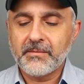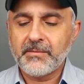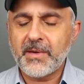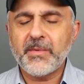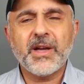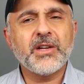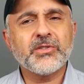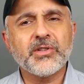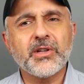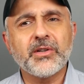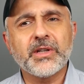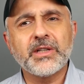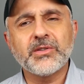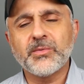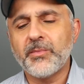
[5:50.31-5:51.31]
Maybe I should
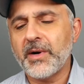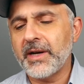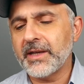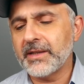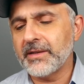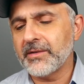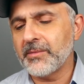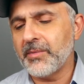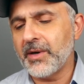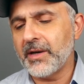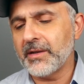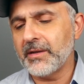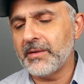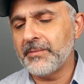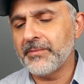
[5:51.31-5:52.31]
look into buying another
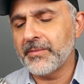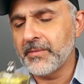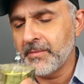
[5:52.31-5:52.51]
bottle.